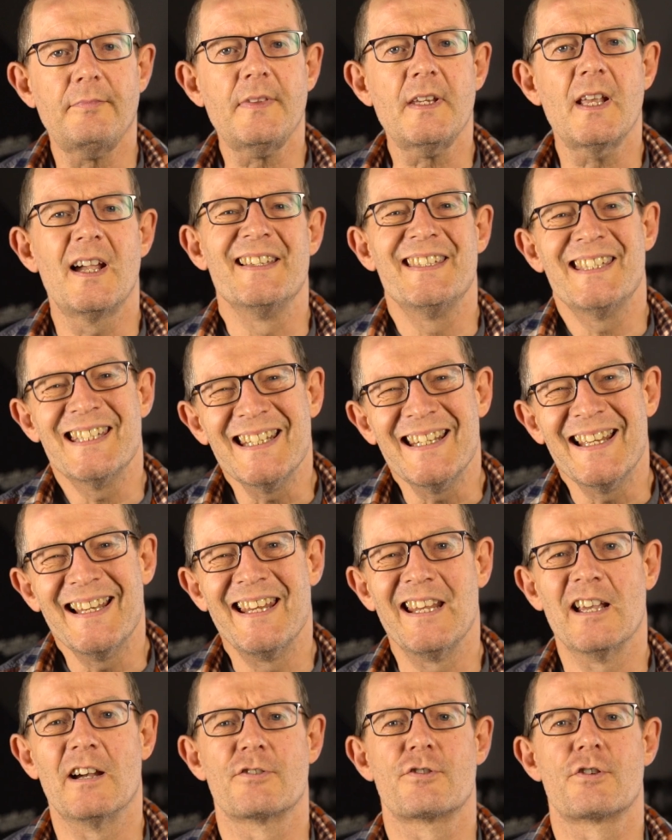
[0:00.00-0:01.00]

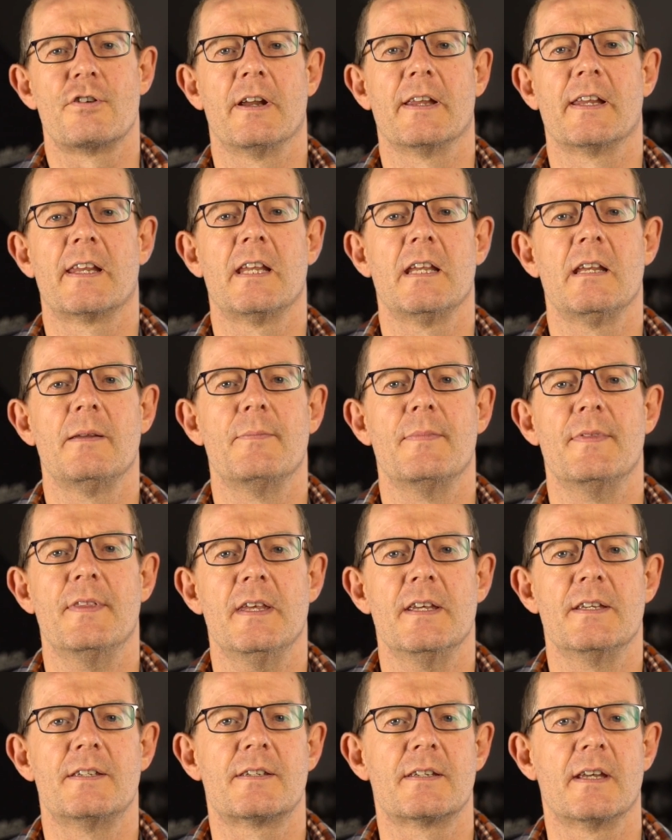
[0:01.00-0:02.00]
Ideally, I try and keep
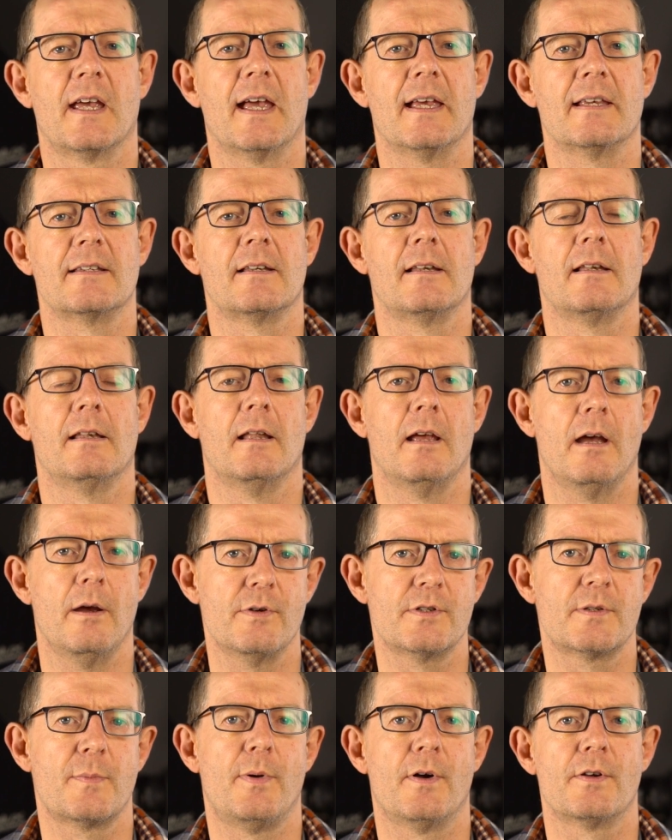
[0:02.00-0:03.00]
this as low
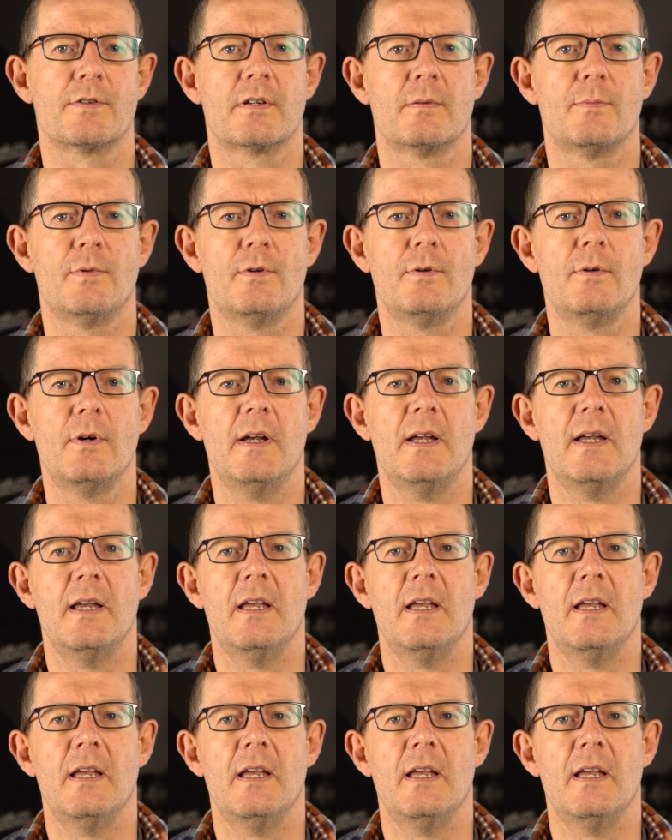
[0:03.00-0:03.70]
as possible.